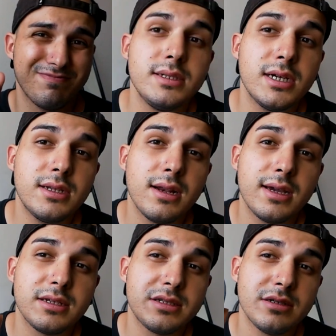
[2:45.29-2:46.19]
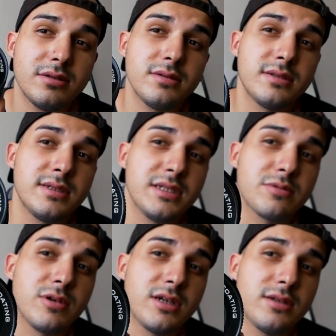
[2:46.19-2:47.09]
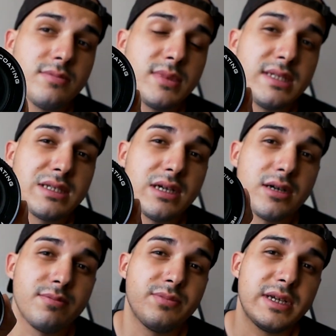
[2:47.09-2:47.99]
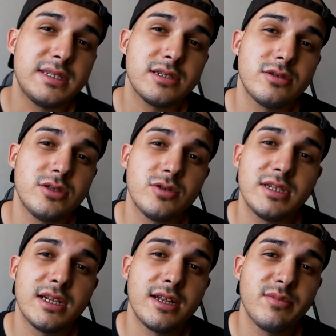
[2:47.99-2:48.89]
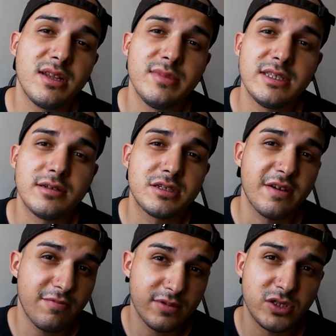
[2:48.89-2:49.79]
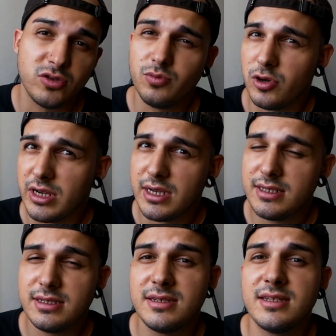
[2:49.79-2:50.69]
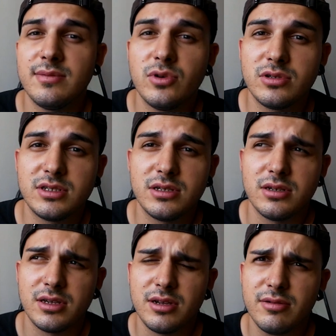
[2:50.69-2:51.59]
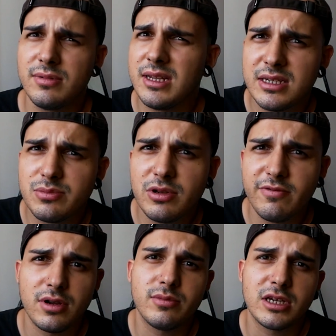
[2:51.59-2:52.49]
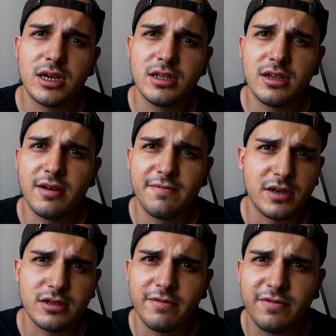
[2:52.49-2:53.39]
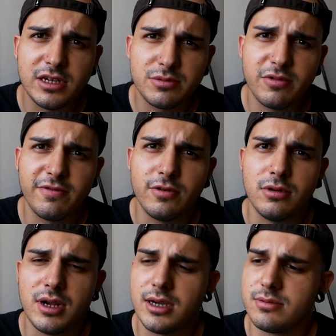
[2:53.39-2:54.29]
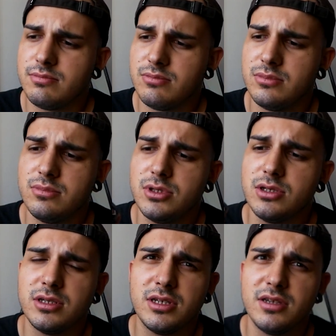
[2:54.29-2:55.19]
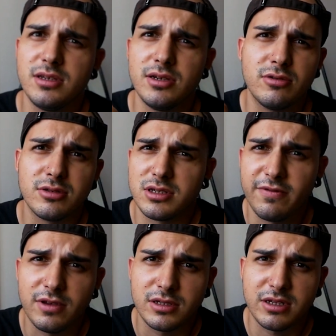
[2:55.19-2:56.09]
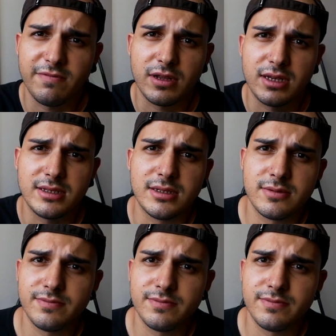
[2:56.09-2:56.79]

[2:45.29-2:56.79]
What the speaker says: The other lens, this one, is a Pentacon 29mm f2.8 that I bought here in Lisbon from a guy that I found on Facebook for like 30 euros, I think, something like that.